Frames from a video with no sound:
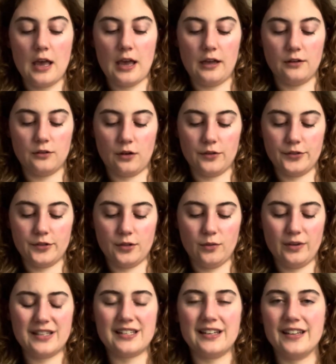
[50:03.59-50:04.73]
And also,
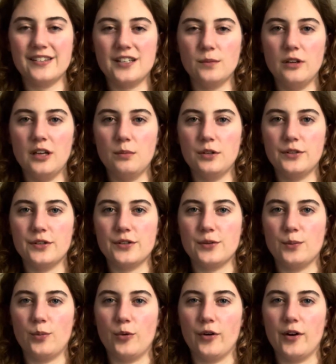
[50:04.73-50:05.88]
it's nice to be able to
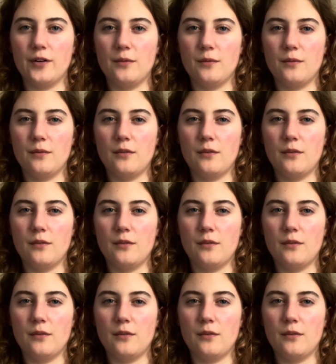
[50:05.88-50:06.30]
support